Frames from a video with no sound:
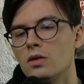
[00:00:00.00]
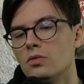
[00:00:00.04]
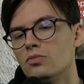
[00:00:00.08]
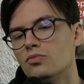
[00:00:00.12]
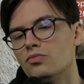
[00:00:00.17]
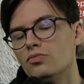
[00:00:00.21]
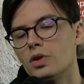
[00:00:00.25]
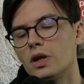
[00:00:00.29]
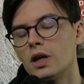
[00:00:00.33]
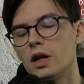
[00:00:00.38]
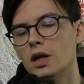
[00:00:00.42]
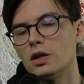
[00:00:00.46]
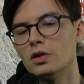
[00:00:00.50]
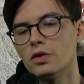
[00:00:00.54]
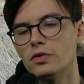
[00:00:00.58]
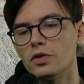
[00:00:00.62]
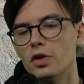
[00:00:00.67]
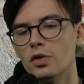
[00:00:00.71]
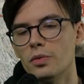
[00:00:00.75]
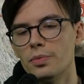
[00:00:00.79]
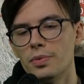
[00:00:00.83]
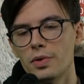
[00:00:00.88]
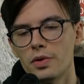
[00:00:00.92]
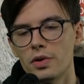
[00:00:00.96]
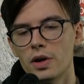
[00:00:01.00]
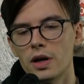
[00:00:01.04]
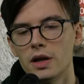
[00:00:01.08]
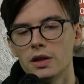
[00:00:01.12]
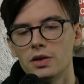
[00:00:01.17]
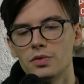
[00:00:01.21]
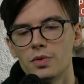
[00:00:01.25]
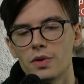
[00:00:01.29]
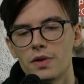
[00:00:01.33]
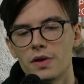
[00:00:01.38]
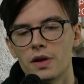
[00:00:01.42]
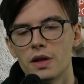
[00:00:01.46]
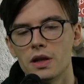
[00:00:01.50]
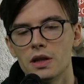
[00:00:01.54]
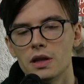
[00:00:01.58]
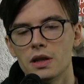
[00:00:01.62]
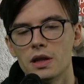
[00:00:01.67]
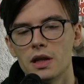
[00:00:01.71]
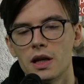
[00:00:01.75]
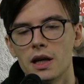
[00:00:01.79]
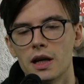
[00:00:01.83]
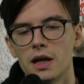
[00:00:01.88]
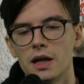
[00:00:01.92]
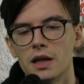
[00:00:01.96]
kind of operate within,
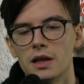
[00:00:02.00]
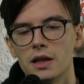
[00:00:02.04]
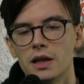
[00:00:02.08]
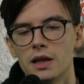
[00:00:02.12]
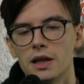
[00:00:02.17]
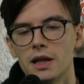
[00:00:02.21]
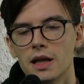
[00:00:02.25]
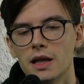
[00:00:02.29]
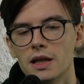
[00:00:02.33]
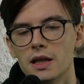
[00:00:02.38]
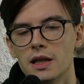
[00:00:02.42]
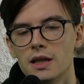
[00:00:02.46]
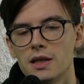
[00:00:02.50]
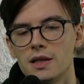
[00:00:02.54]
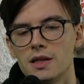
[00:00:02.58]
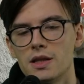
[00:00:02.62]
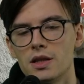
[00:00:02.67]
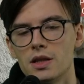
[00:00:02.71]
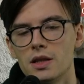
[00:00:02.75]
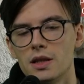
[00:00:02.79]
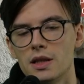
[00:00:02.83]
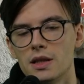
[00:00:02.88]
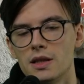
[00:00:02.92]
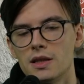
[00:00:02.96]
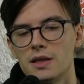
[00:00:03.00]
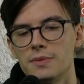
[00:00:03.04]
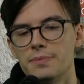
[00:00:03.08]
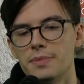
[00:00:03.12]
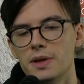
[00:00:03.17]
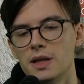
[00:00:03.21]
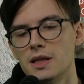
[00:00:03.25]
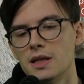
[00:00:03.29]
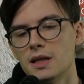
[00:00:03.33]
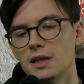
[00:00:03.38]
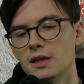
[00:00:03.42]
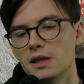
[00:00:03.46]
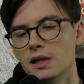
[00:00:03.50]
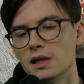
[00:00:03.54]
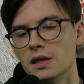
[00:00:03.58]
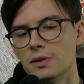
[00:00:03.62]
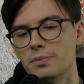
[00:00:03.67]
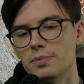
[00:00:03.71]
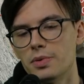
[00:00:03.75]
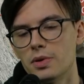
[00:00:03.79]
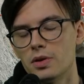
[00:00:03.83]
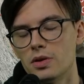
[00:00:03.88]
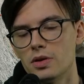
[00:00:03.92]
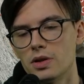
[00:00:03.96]
and it's basically the
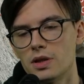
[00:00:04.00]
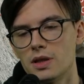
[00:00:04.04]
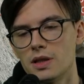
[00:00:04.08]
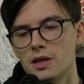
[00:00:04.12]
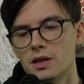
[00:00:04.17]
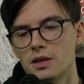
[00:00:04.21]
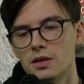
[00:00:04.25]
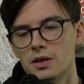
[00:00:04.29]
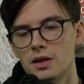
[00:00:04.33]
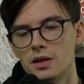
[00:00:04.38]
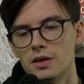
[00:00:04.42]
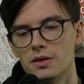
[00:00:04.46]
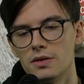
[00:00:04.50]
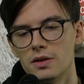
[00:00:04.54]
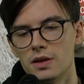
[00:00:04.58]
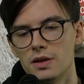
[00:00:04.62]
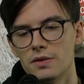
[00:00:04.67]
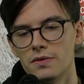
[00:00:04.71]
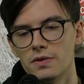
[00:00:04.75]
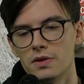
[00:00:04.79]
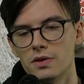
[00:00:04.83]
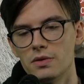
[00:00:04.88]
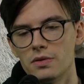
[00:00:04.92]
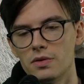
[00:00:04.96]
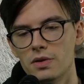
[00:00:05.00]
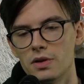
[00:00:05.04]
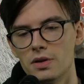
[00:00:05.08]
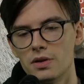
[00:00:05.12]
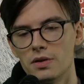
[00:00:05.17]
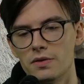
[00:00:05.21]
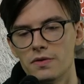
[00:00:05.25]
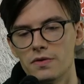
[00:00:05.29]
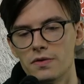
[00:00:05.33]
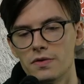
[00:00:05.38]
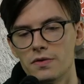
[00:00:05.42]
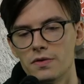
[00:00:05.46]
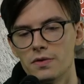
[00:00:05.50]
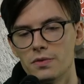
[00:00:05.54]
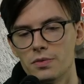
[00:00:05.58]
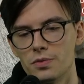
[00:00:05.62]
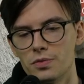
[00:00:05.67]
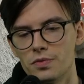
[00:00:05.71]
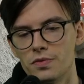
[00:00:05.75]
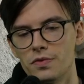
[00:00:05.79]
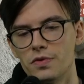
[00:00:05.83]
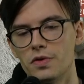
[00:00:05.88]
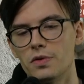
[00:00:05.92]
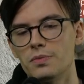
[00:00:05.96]
parts, even
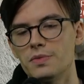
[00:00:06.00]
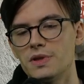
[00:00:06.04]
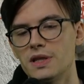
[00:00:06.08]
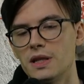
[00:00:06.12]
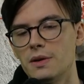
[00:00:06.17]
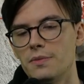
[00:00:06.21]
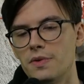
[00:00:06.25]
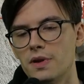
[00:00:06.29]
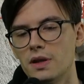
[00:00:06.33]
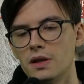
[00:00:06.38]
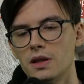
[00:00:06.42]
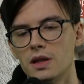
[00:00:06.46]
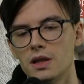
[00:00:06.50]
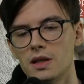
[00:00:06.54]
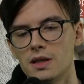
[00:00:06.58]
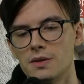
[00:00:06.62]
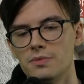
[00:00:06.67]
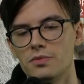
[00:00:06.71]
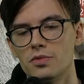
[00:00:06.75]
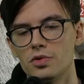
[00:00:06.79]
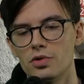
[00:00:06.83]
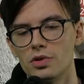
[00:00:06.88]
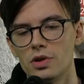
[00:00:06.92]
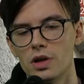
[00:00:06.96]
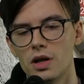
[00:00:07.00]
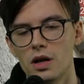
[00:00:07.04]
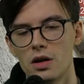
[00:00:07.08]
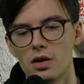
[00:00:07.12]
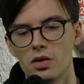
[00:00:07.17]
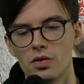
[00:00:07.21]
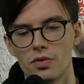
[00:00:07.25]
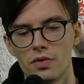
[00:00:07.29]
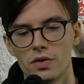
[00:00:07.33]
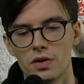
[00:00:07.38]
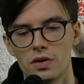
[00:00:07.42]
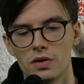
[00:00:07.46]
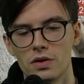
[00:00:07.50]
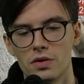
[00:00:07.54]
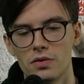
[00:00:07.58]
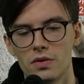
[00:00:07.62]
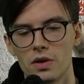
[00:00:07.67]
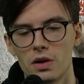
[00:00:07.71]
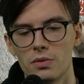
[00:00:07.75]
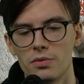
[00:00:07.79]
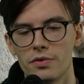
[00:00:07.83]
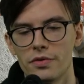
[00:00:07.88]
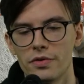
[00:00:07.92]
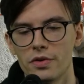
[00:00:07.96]
from something that is more narrow than the realm
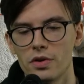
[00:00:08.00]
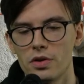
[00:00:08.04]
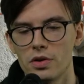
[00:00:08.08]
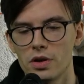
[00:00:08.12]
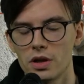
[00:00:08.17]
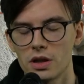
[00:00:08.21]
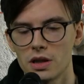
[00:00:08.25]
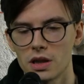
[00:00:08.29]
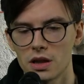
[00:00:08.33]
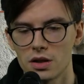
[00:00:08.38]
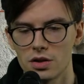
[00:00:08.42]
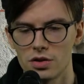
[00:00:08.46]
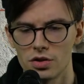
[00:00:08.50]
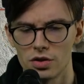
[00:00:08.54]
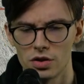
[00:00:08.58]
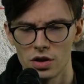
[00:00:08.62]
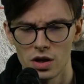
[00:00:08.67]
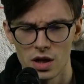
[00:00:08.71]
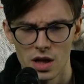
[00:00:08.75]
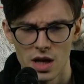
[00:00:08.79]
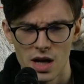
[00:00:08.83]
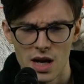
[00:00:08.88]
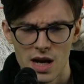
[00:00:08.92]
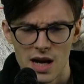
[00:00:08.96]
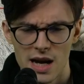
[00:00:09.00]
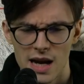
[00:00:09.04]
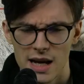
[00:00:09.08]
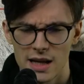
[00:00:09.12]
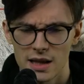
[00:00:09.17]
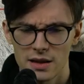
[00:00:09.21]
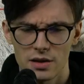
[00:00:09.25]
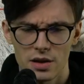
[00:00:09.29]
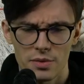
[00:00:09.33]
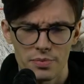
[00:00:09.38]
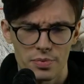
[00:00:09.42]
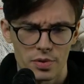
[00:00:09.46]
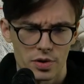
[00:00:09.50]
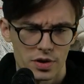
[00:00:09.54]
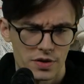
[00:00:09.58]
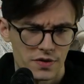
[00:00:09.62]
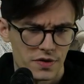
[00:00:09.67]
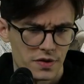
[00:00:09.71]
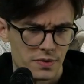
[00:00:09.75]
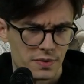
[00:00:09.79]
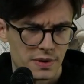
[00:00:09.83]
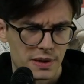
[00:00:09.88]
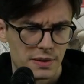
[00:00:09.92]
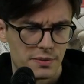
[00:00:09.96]
of architecture. It departs from
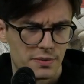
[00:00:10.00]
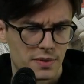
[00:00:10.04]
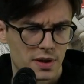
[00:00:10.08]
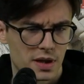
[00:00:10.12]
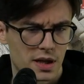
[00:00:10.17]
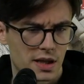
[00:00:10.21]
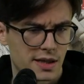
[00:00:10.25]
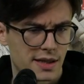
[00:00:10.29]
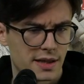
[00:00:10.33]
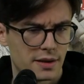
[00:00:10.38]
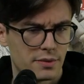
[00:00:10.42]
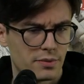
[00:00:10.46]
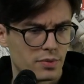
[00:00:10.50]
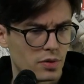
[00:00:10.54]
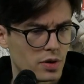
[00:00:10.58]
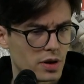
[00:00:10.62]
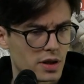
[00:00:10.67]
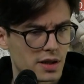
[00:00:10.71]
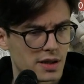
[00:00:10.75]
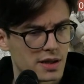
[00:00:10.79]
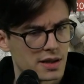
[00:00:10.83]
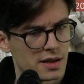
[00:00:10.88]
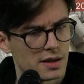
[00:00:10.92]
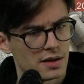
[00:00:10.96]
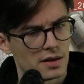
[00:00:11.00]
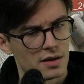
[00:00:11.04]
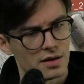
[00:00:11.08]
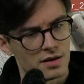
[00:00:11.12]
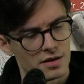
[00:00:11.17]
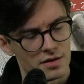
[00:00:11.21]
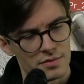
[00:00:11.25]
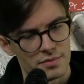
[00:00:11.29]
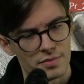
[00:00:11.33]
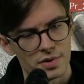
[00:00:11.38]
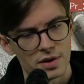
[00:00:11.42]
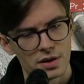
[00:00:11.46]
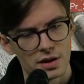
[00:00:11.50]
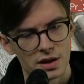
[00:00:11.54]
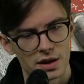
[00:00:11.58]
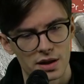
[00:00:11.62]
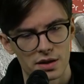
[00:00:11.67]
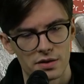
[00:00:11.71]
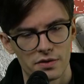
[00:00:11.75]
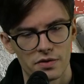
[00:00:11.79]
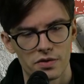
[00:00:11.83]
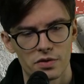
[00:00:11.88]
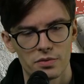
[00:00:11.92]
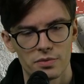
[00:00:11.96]
something as simple as building
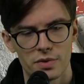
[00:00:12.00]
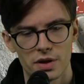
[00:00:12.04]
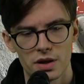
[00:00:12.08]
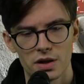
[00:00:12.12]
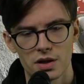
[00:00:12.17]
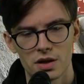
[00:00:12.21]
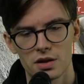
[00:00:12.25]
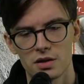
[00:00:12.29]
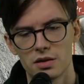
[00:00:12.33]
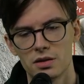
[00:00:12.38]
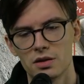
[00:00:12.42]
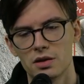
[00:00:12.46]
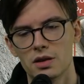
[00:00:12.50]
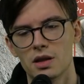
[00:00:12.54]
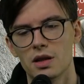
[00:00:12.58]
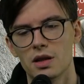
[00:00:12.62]
information